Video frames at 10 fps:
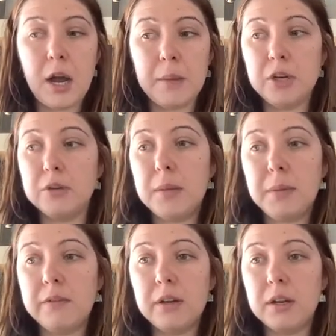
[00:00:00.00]

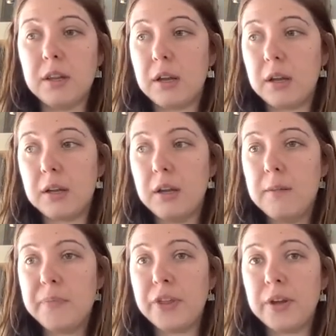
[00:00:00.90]
maybe even
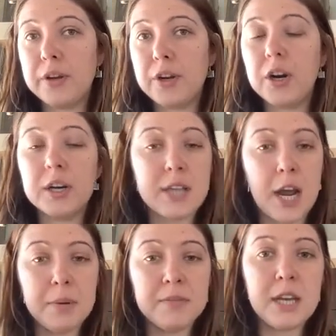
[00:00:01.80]
the current
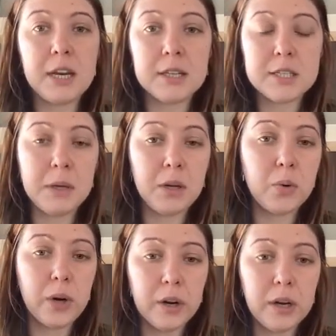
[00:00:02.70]
type of data that's being
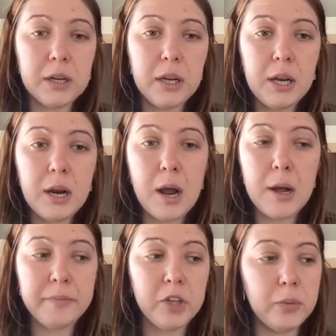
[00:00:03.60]
queried.
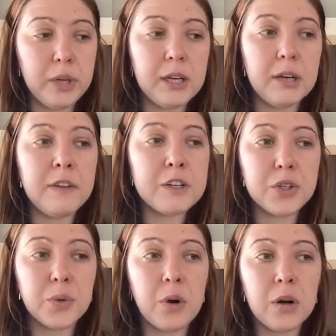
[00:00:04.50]
We can
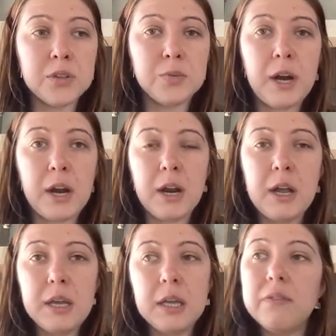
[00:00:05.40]
envision a world where
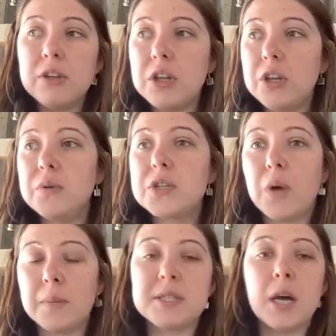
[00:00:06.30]
even the
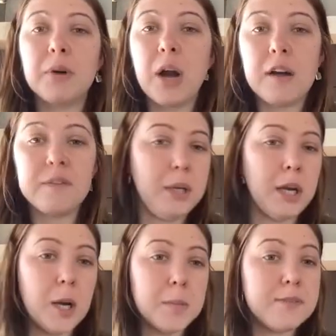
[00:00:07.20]
Uniswap subgraph
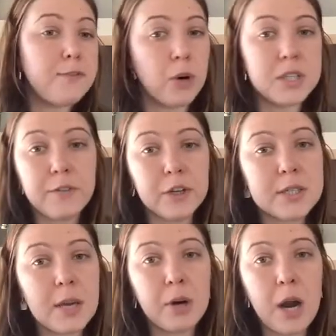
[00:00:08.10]
becomes 4 different
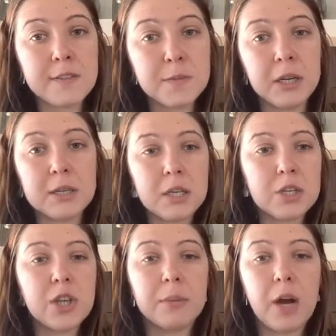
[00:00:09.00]
subgraphs because
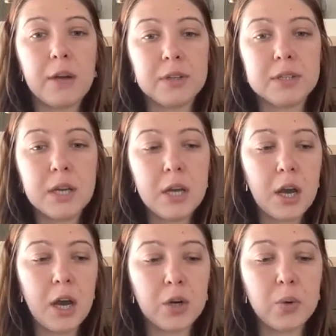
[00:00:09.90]
each subgraph is
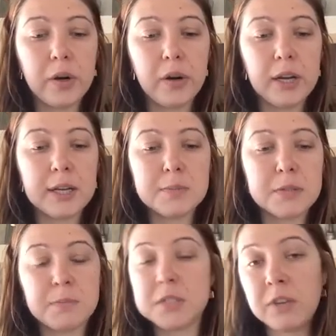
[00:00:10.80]
querying a
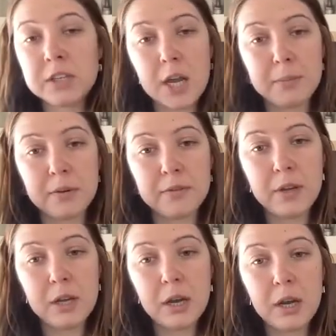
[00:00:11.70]
specific type of
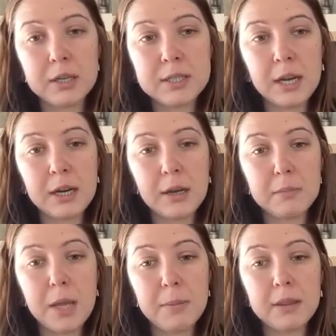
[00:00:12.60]
data.
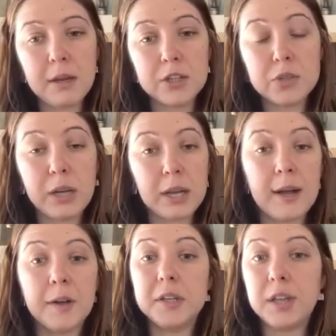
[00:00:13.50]
Maybe they're doing a
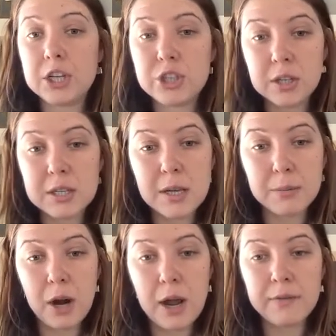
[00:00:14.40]
calculation in the
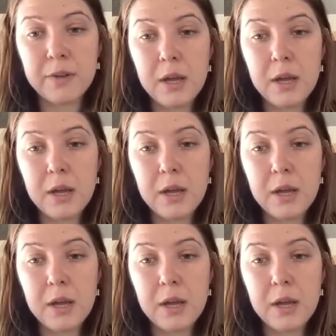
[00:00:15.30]
subgraph.